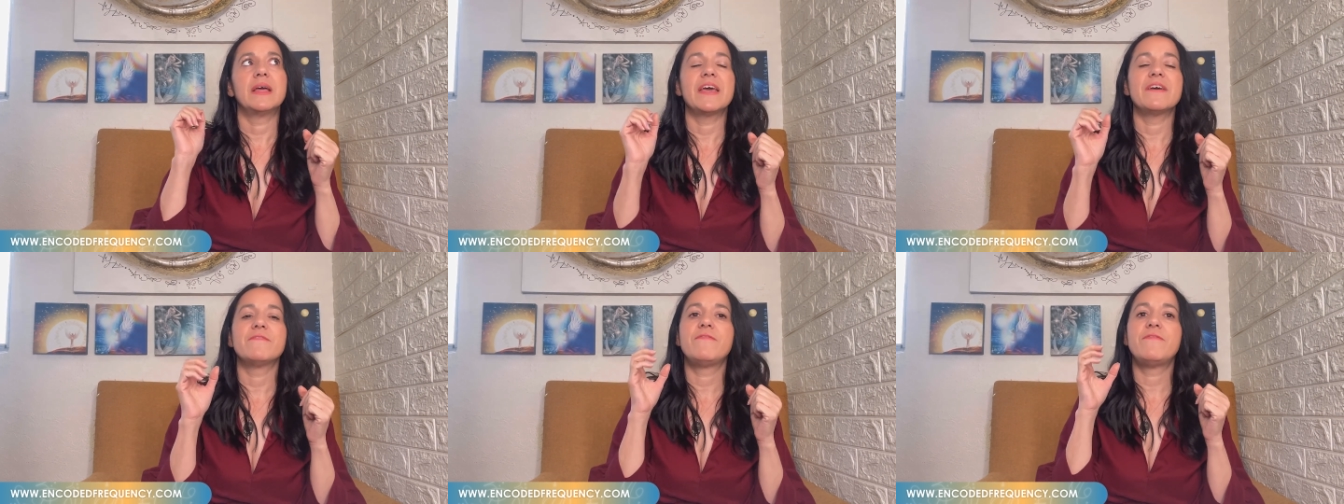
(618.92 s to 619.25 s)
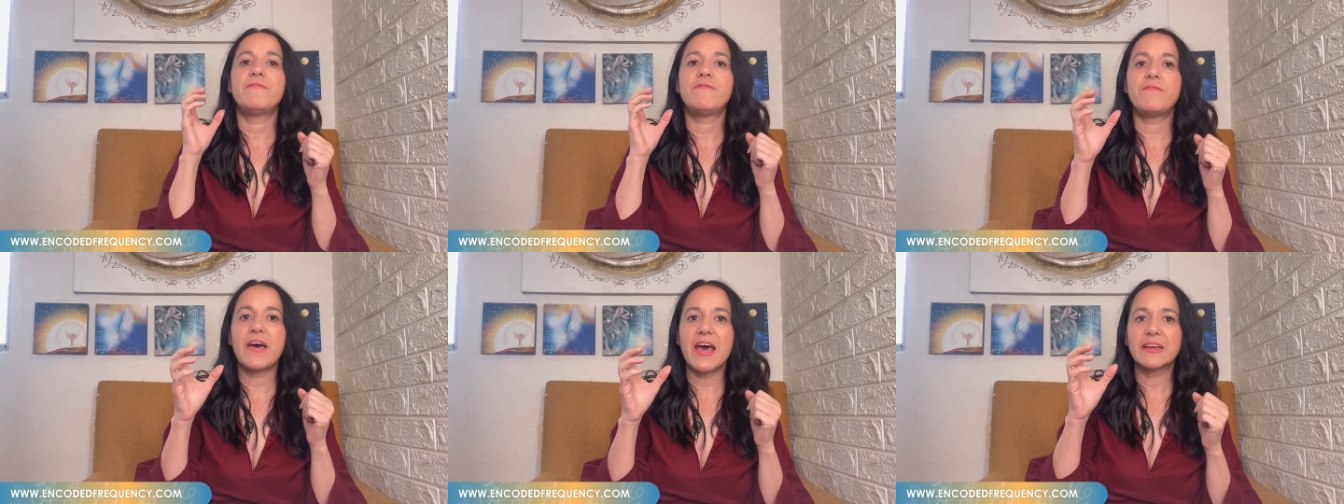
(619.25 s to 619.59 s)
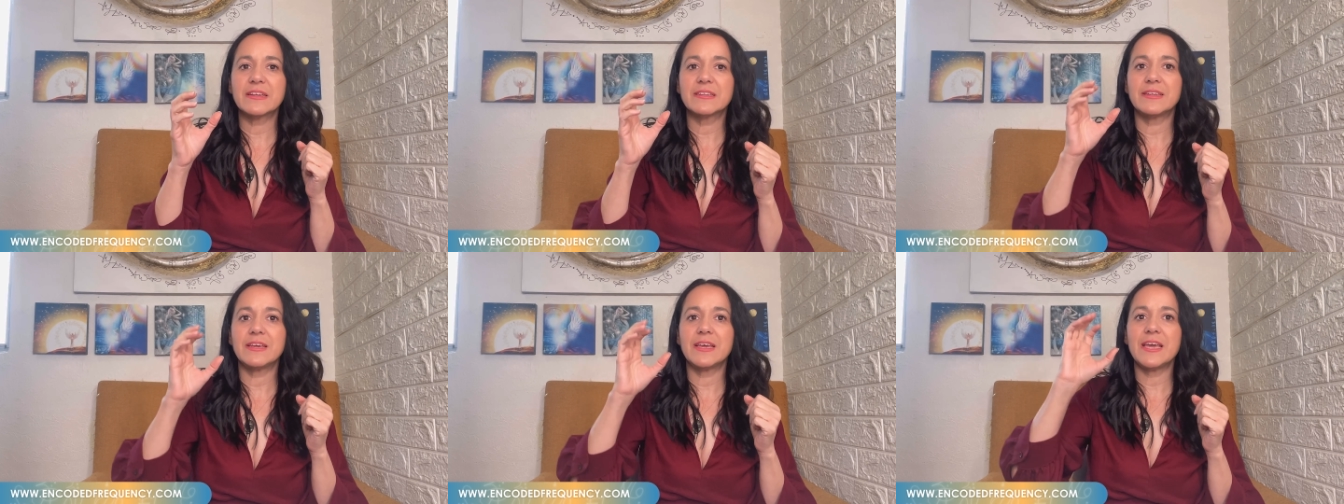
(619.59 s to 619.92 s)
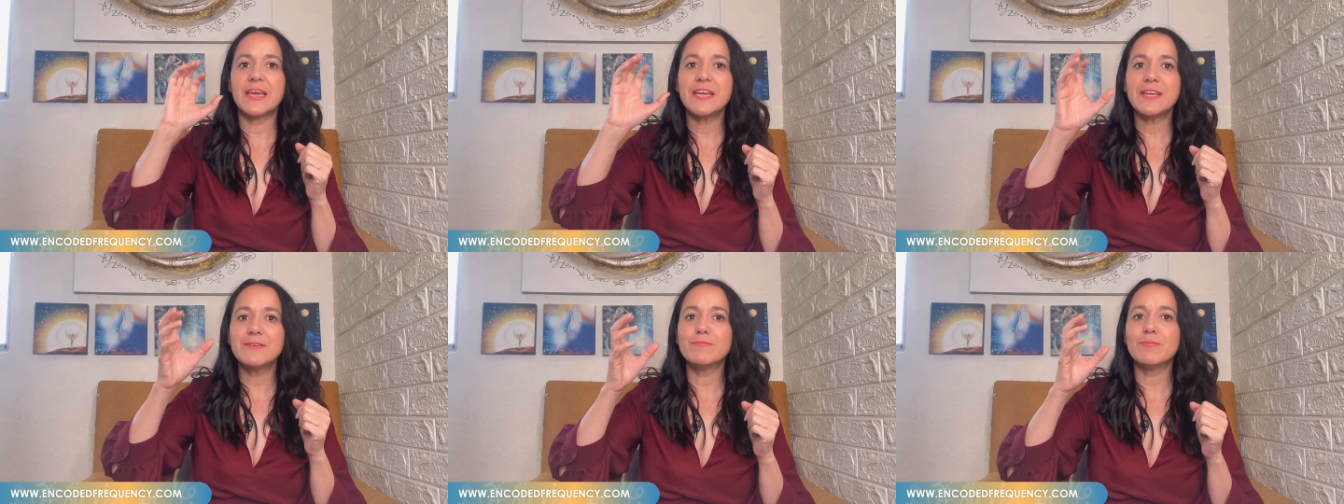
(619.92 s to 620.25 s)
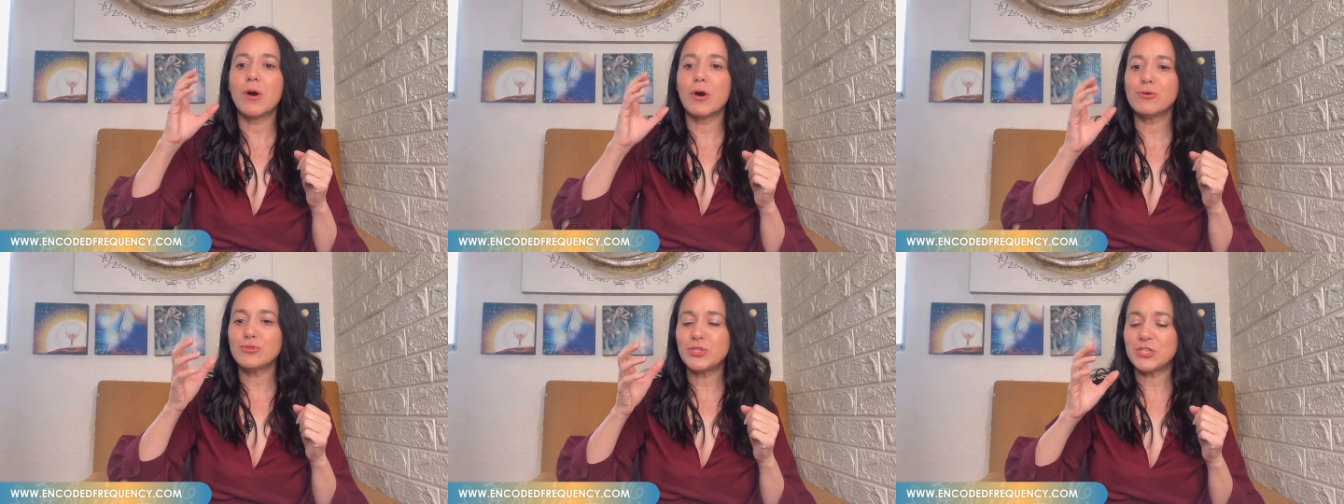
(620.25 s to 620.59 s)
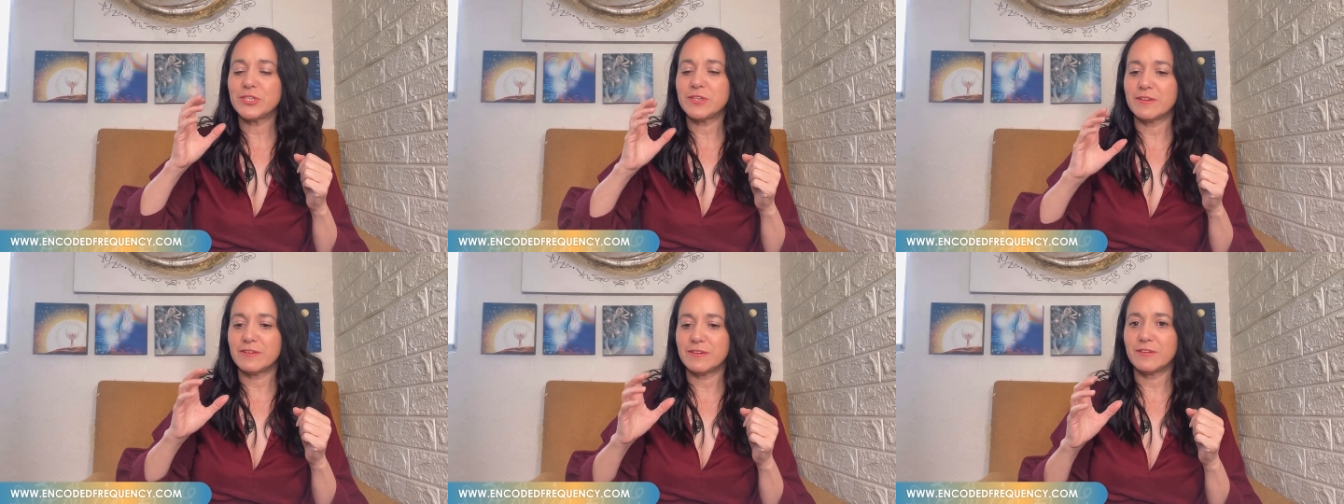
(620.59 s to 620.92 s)
effect in
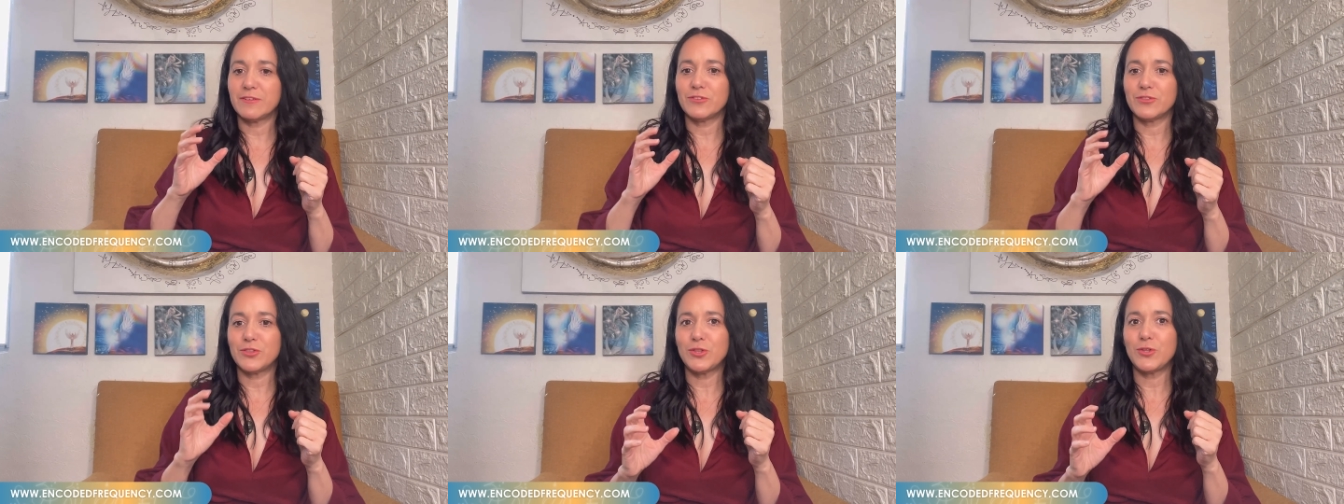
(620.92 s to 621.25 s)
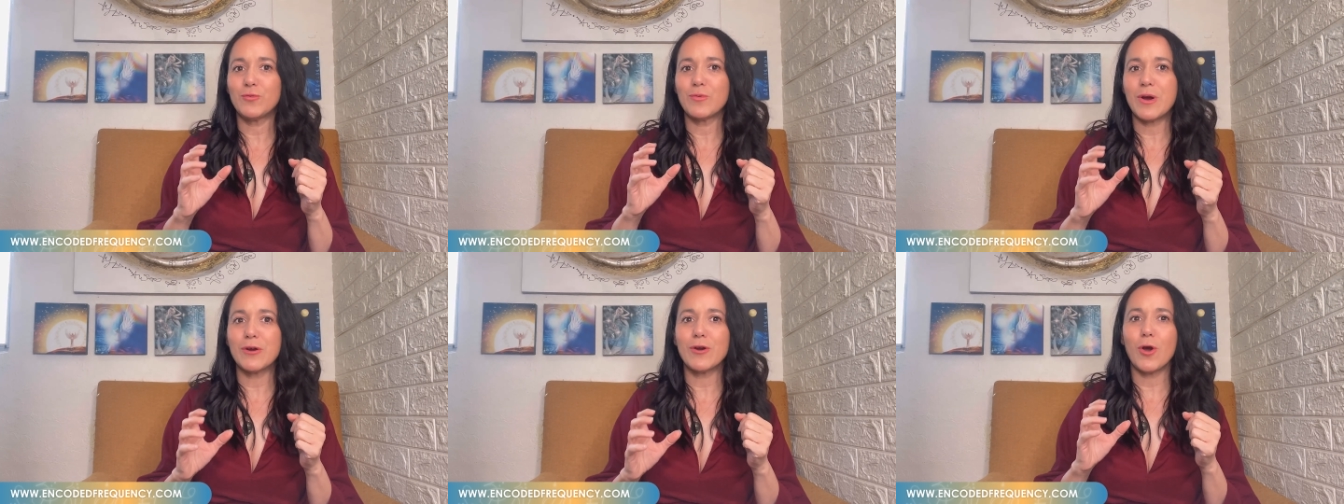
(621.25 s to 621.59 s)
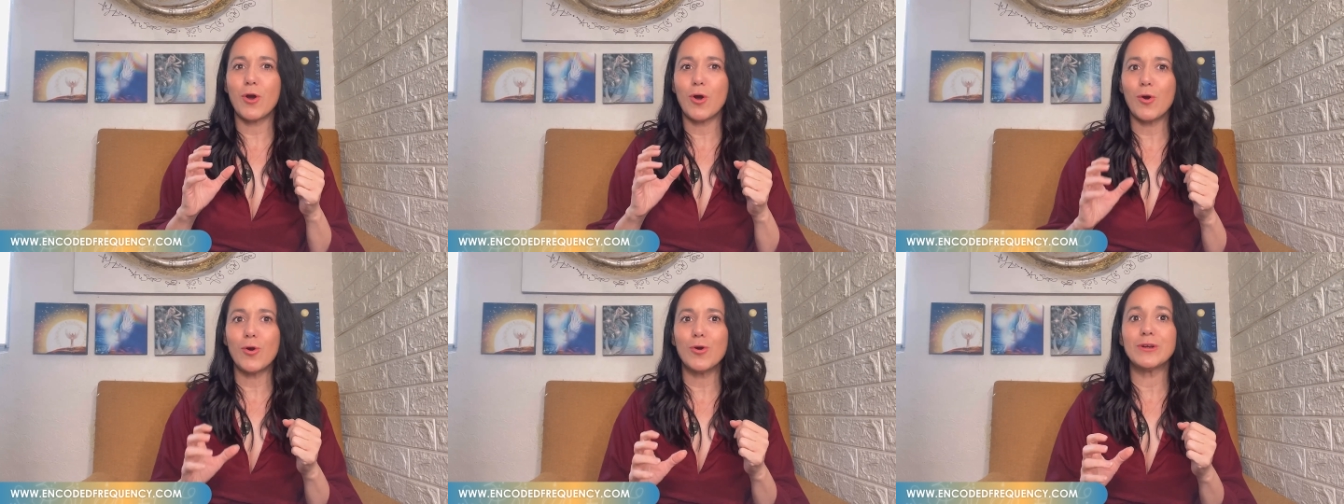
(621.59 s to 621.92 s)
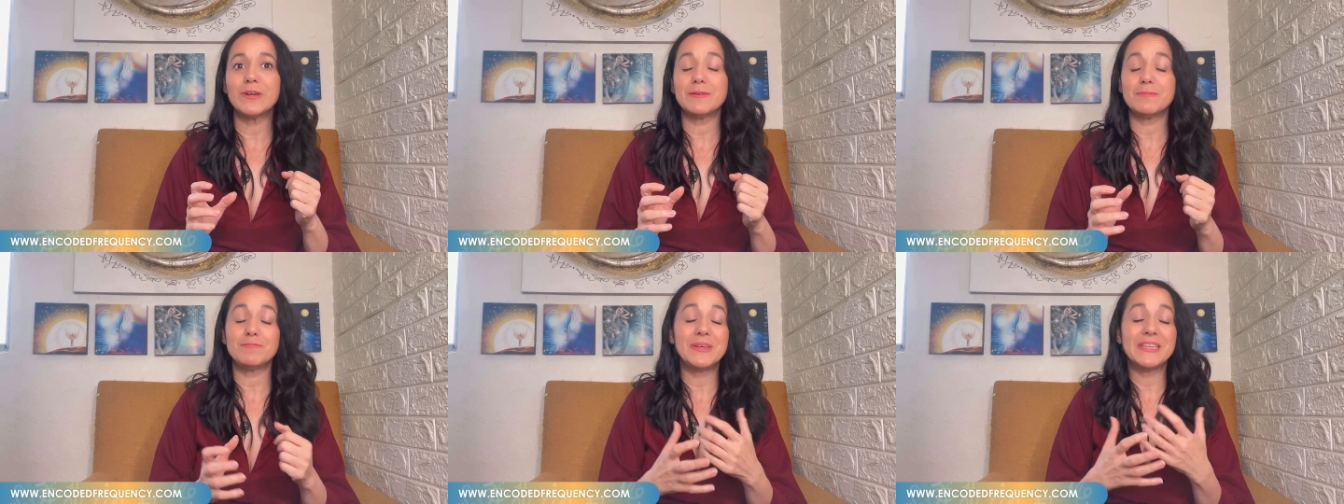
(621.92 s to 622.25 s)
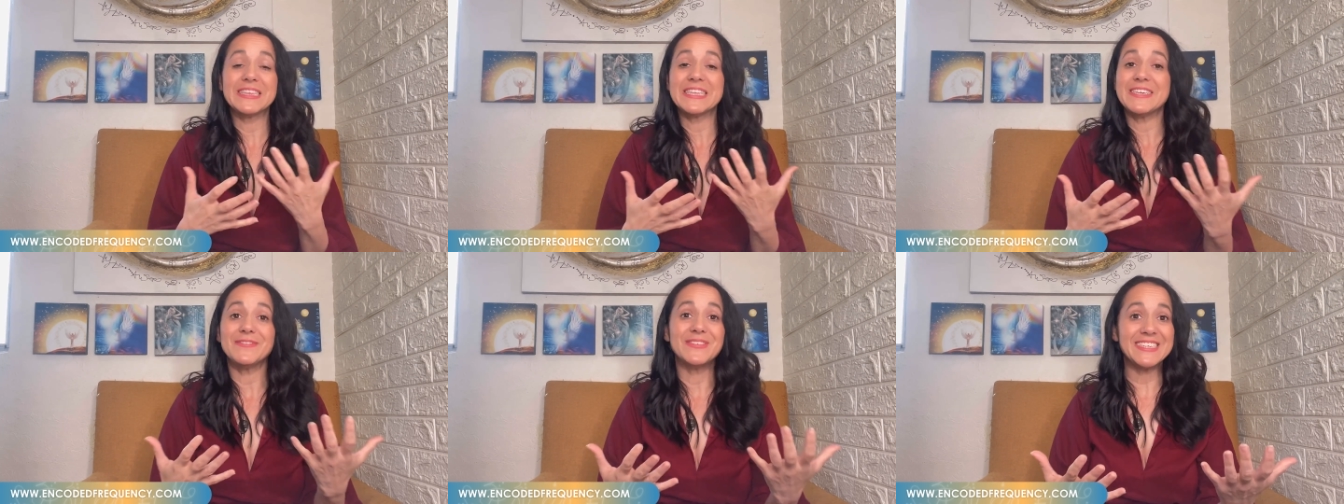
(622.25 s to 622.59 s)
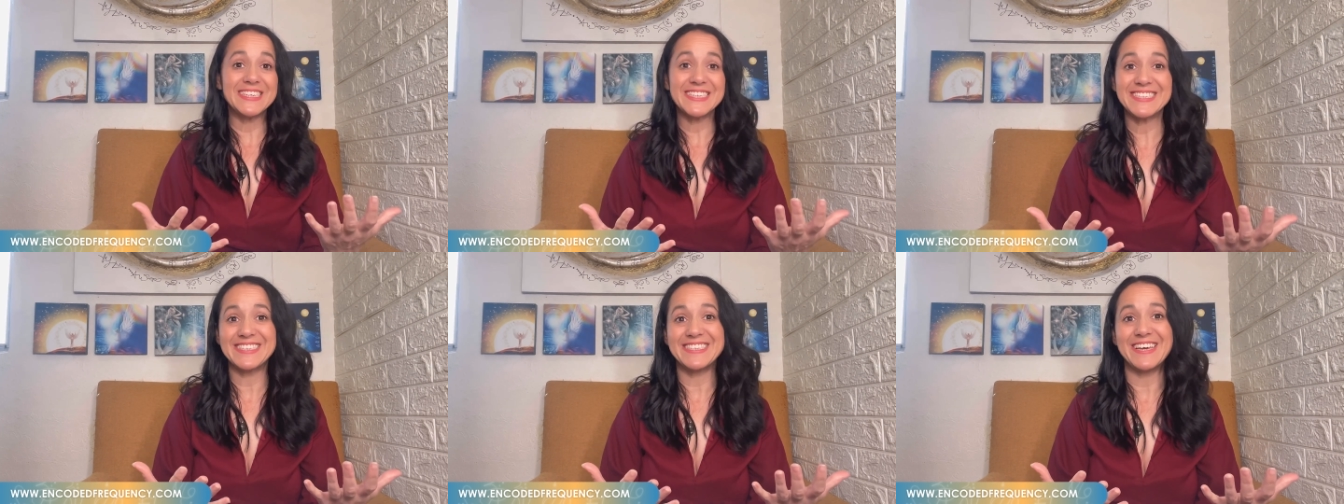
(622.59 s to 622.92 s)
motion through our own belief
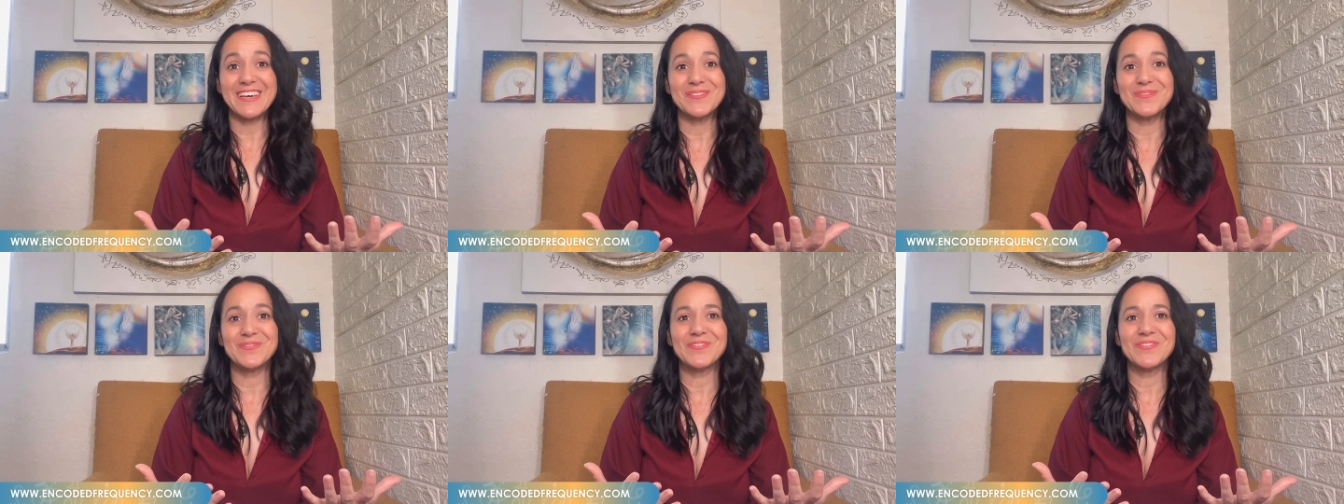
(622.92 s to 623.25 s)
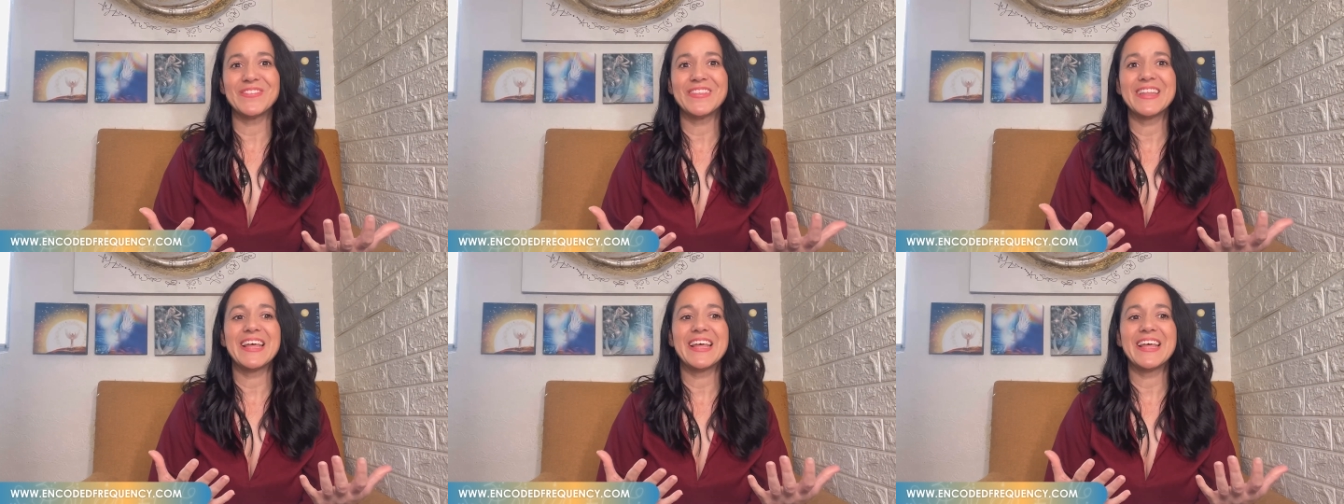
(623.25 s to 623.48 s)
system